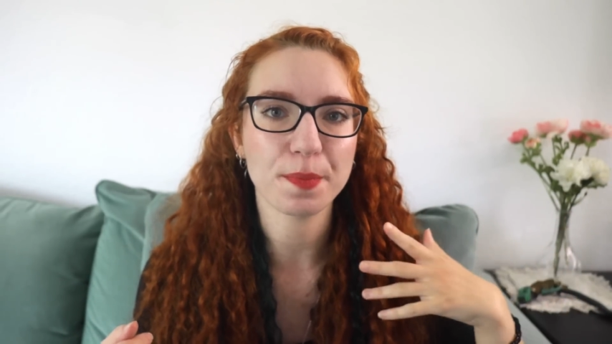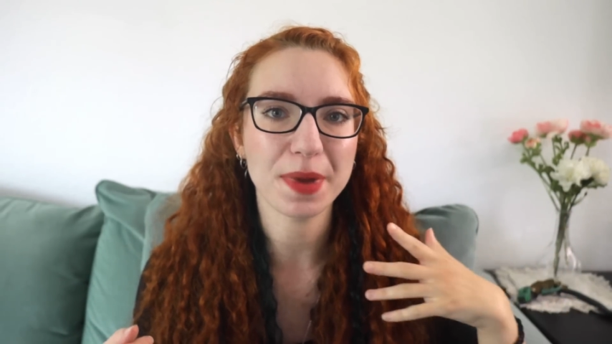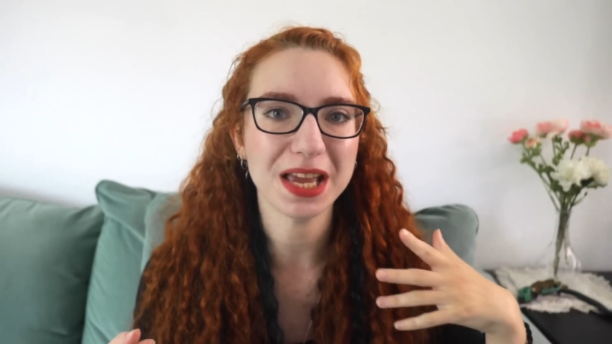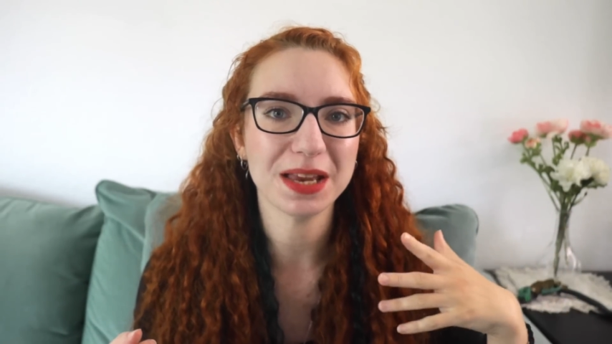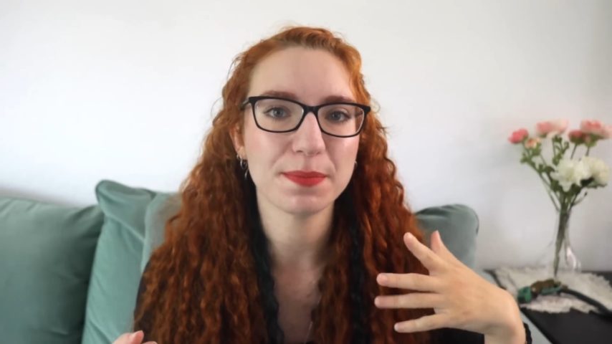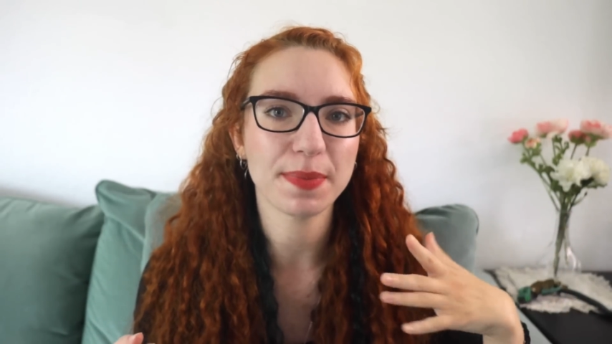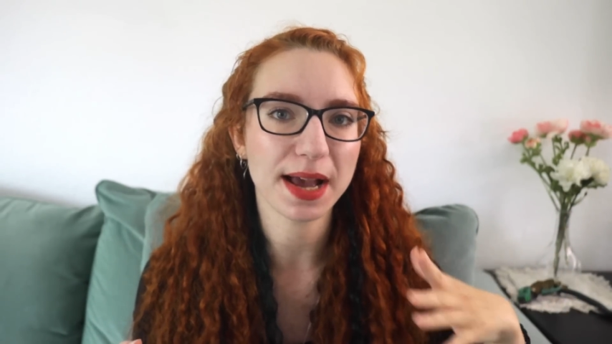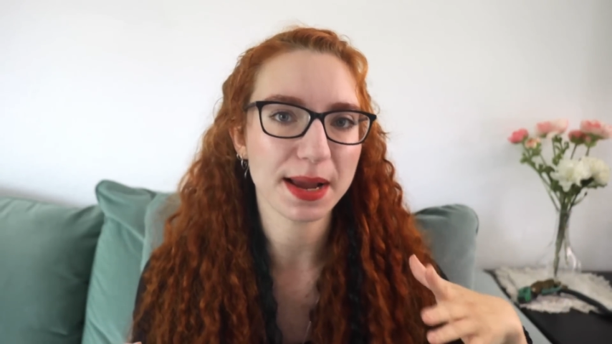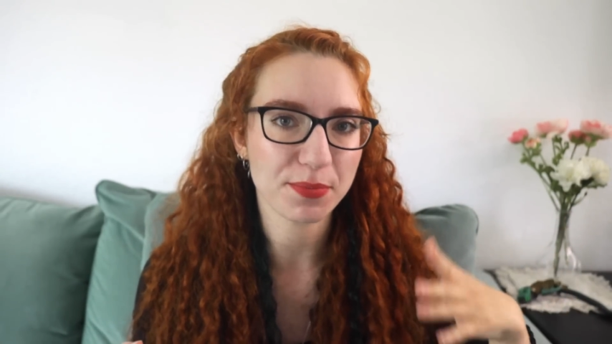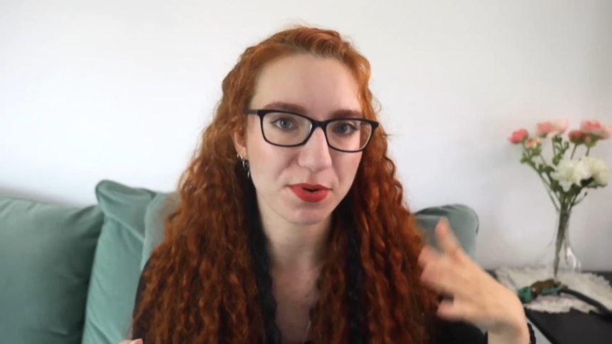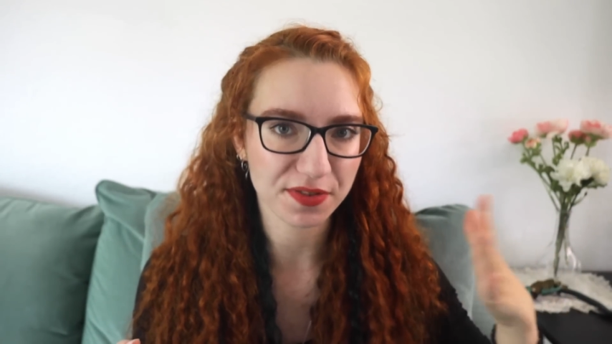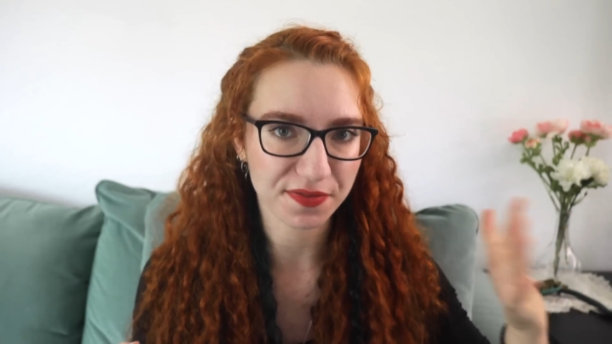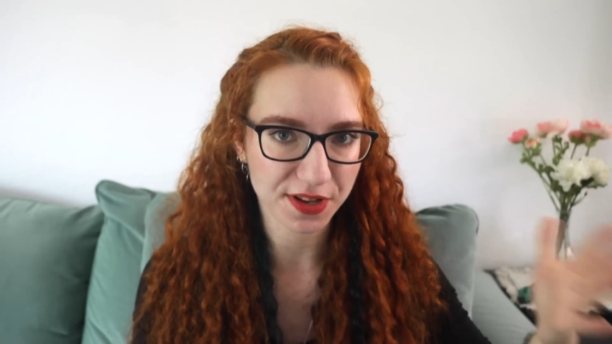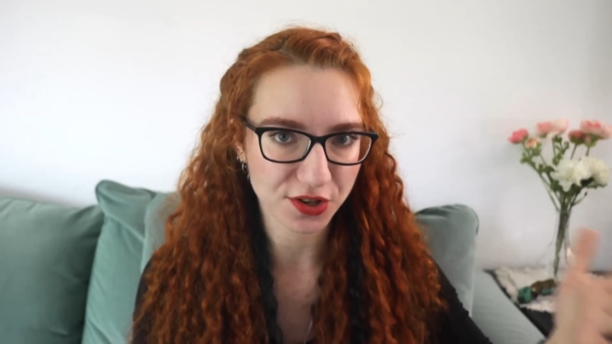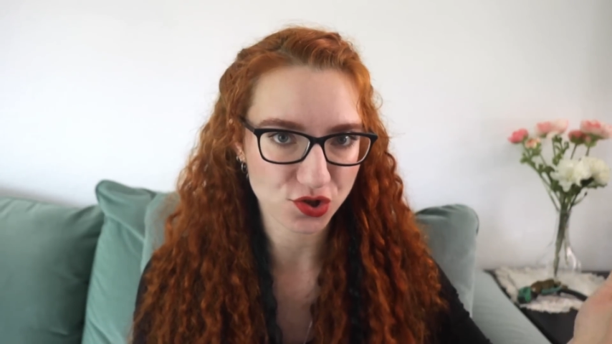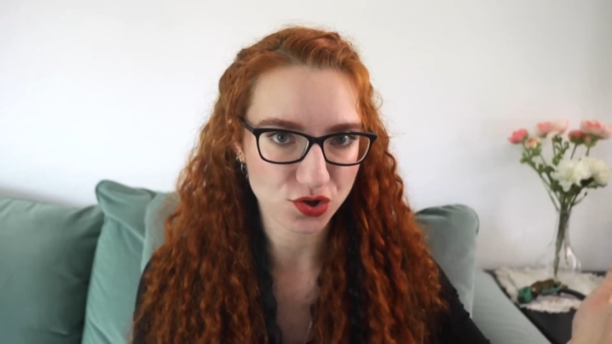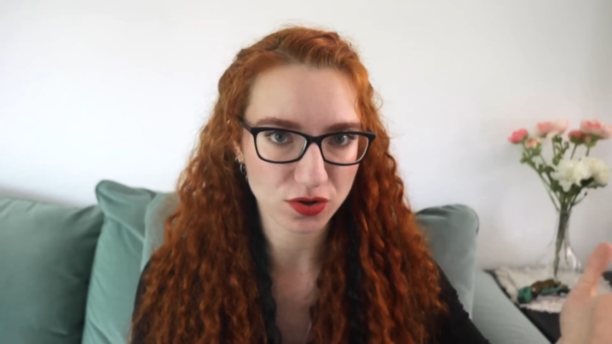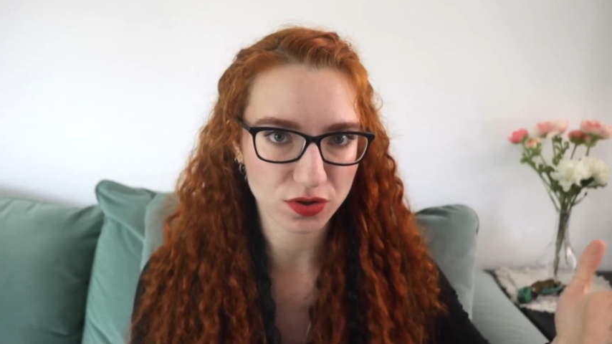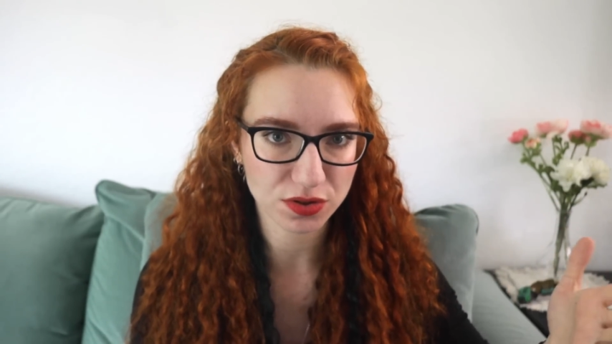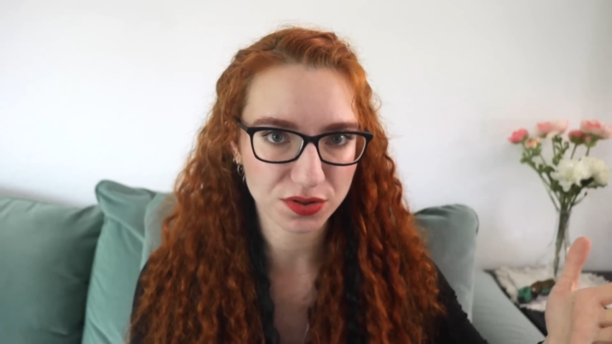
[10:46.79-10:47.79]
made by
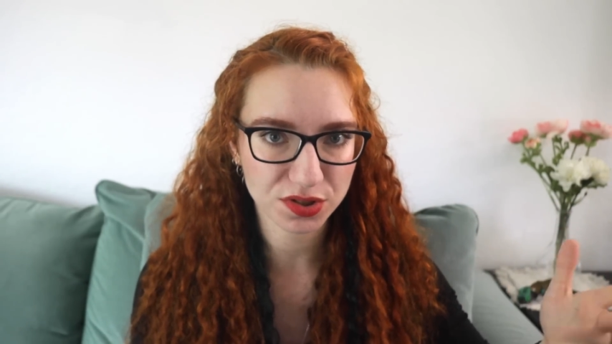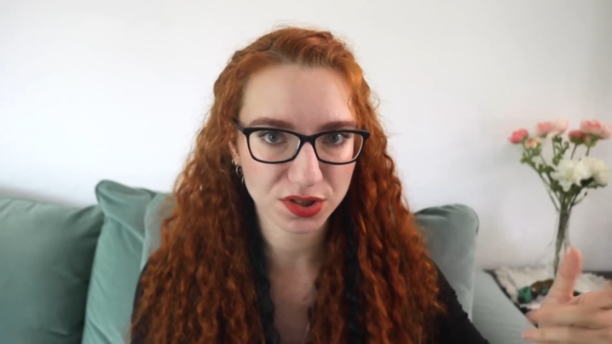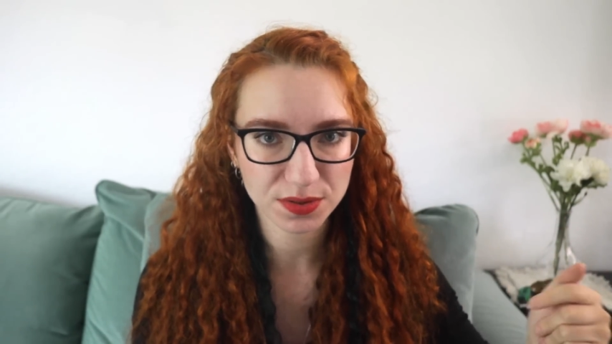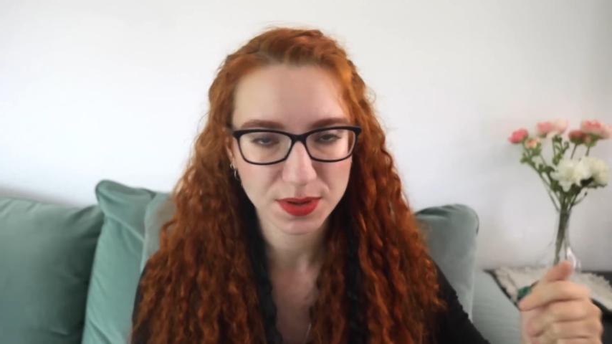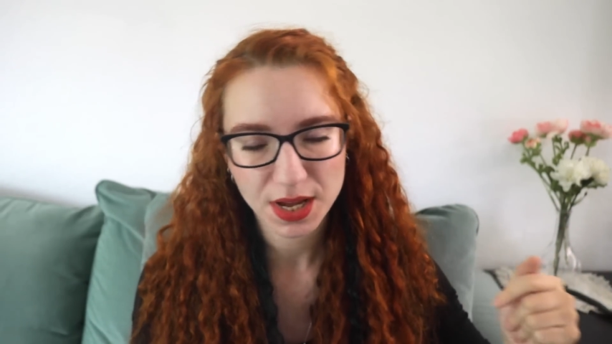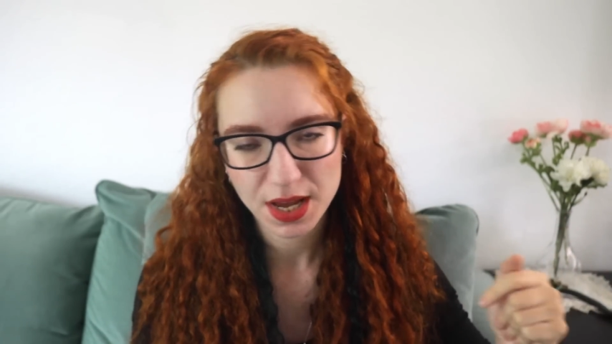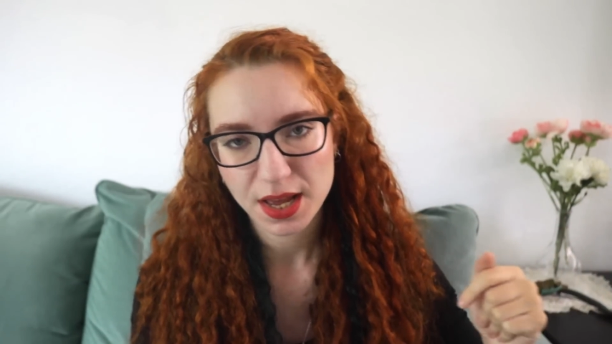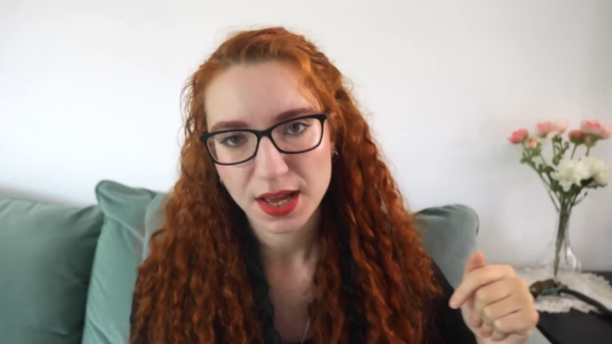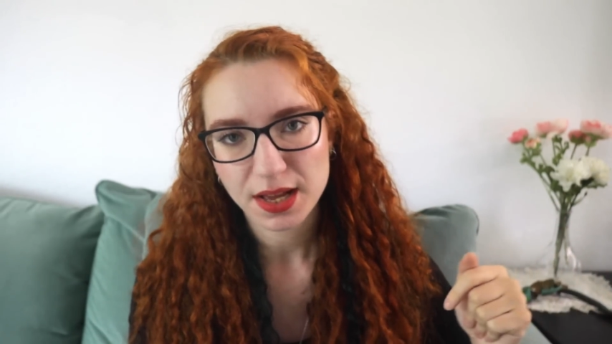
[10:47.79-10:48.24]
professionals.